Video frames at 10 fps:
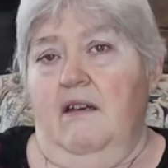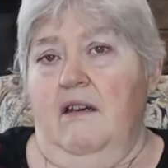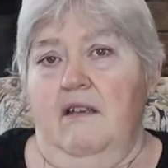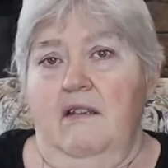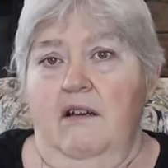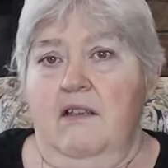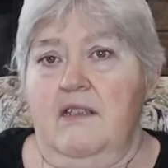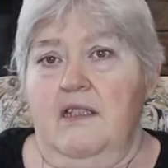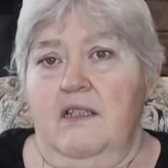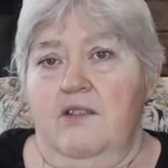I'd gone
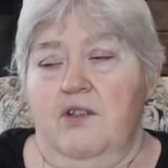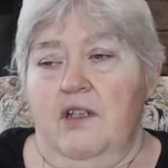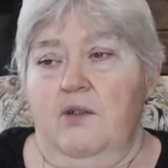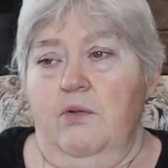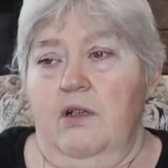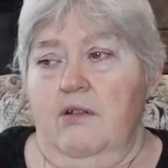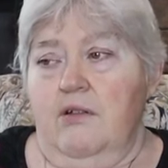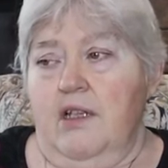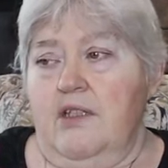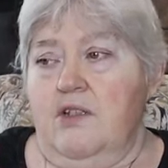to get a drink of water,
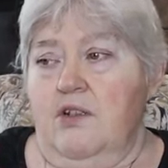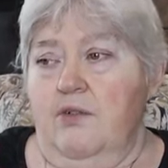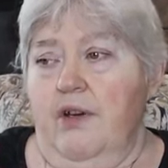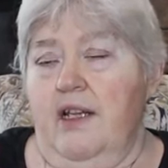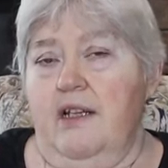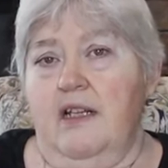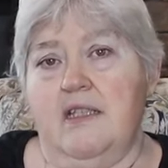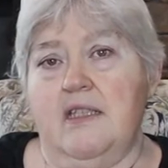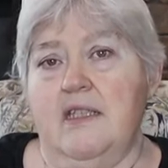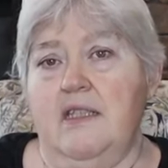and I turn around and I
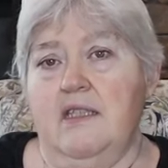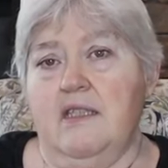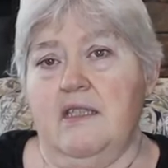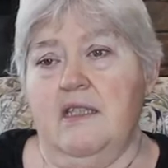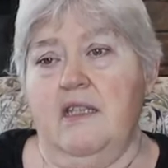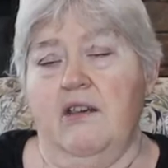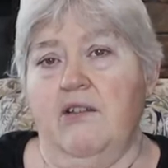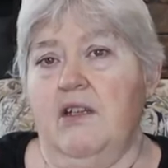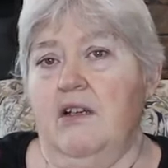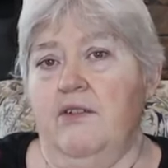see Izzy
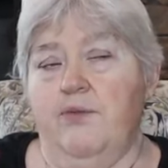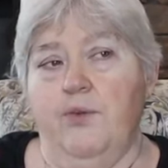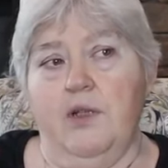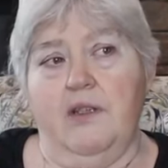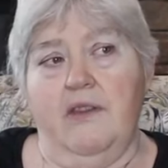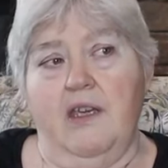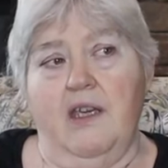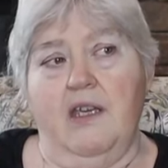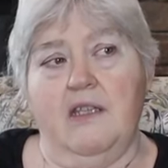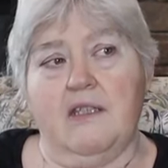carrying off one of the
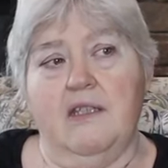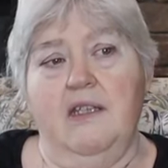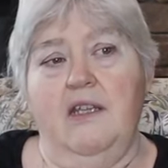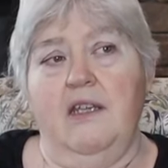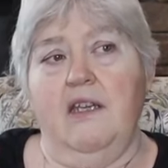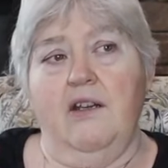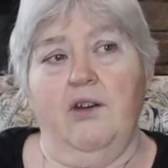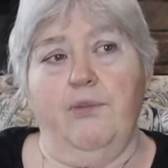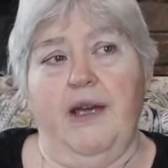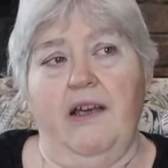cakes in
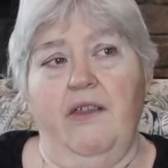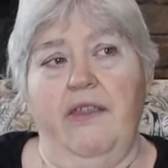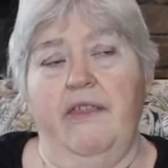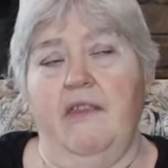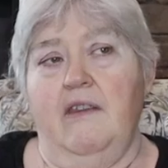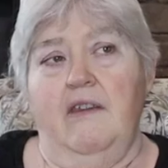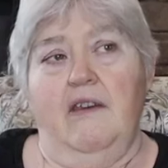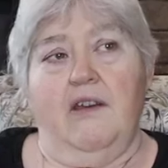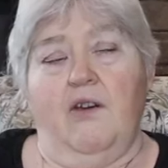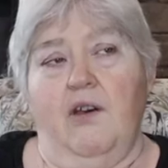her mouth
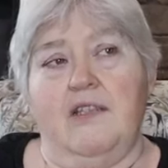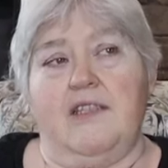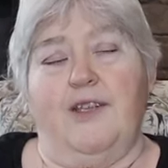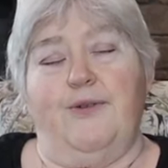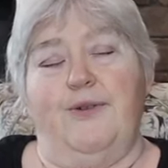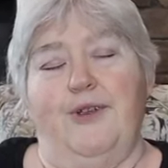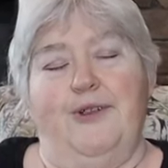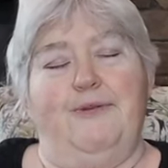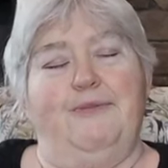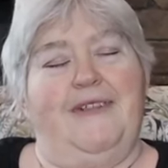across the room.
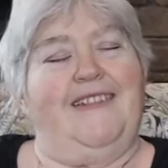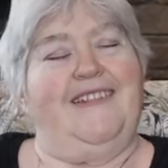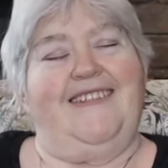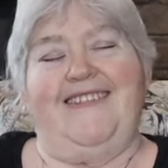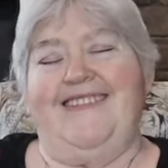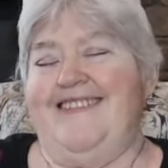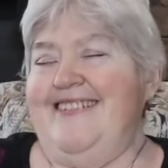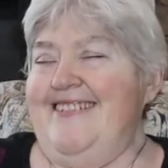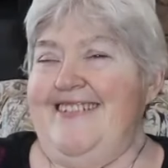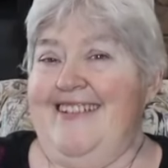
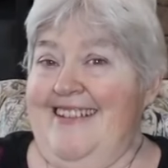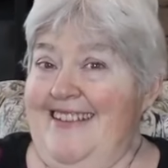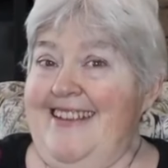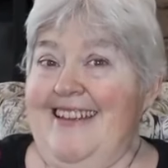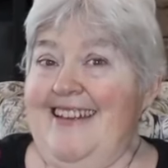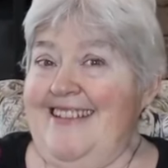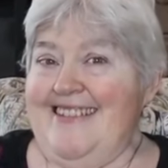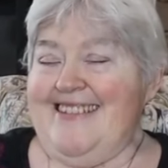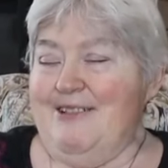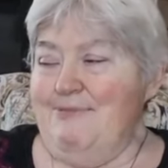That
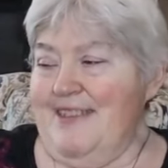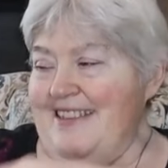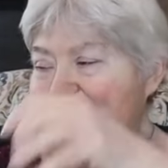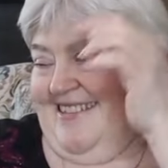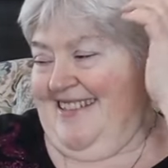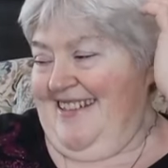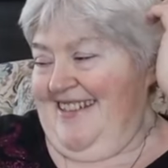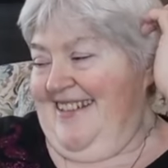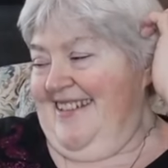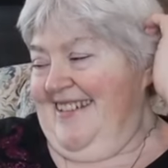cat's something.
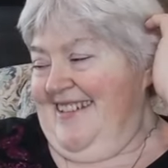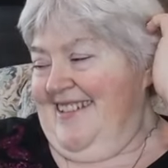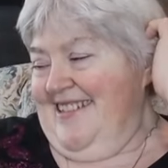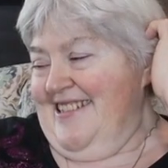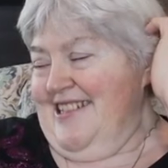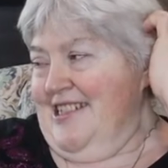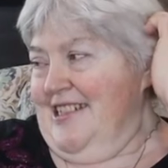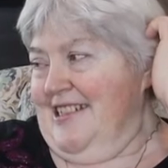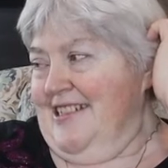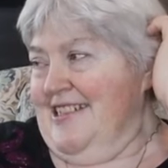She
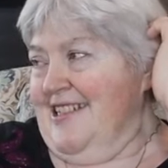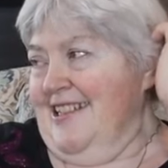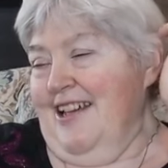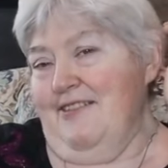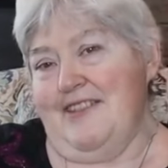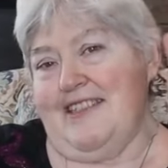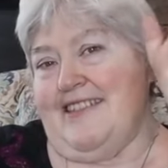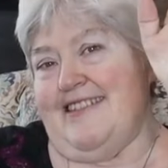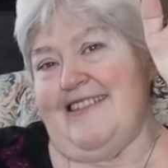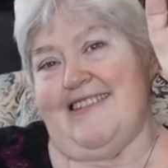uh, she loves